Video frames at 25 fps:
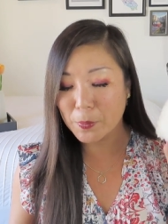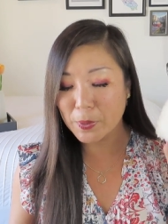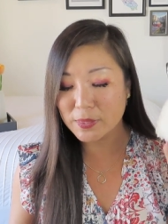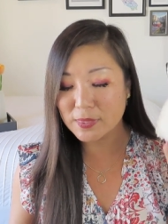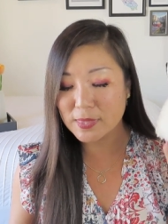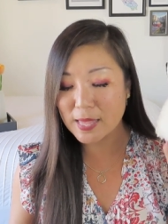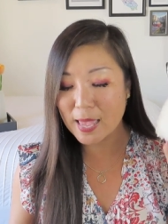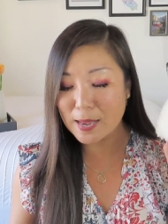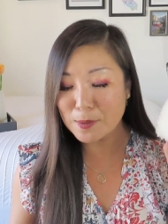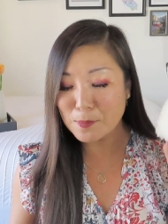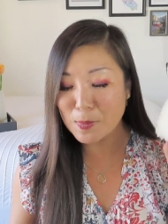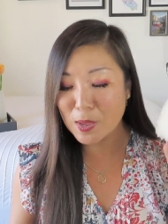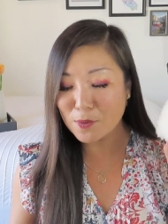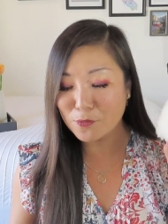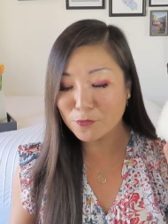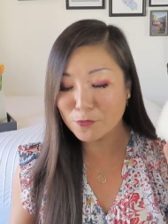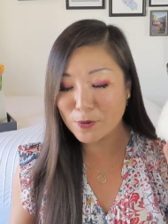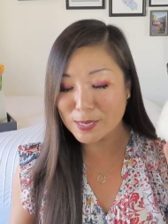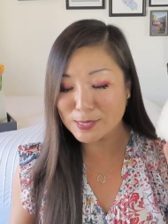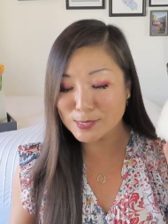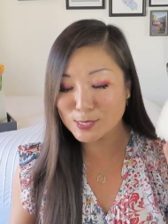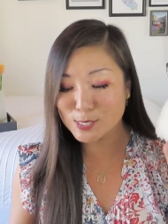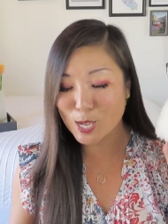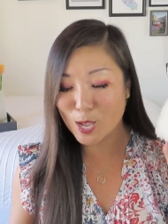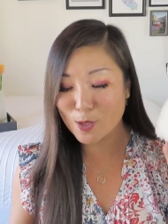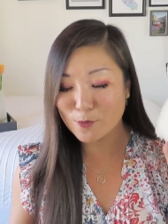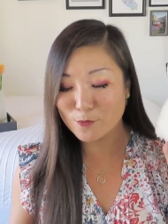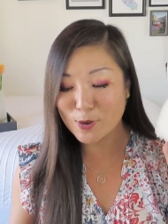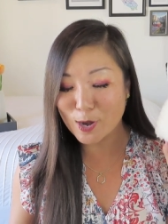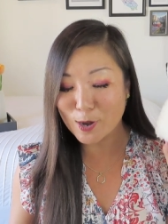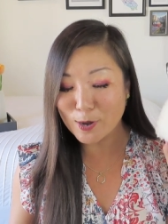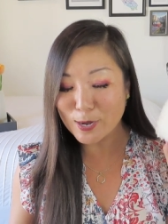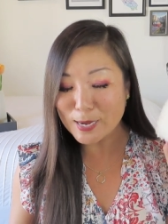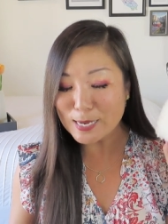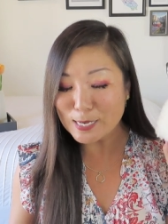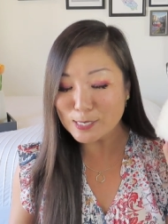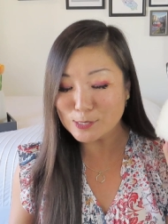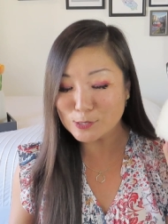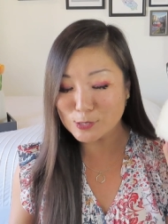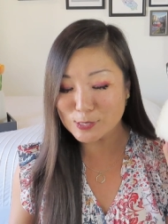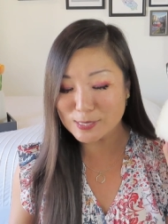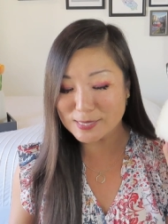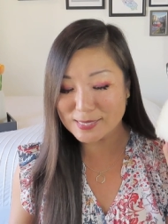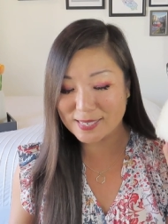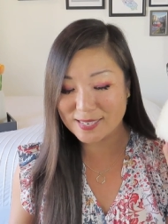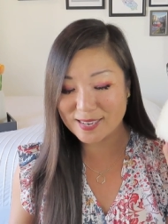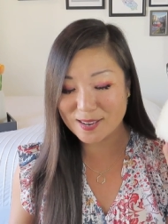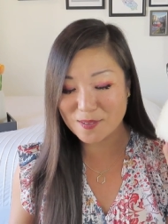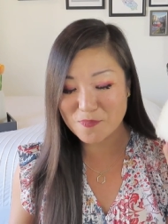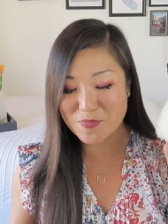but then my friends got very
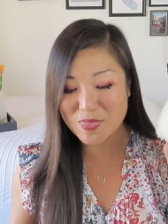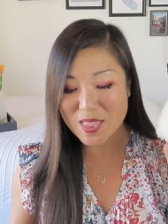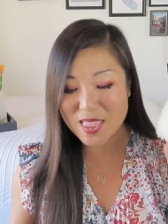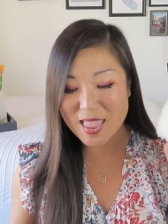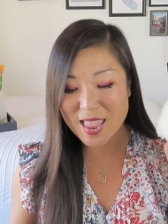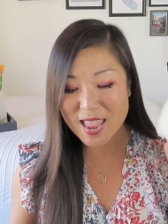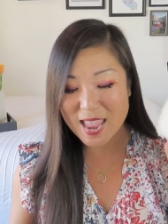interested in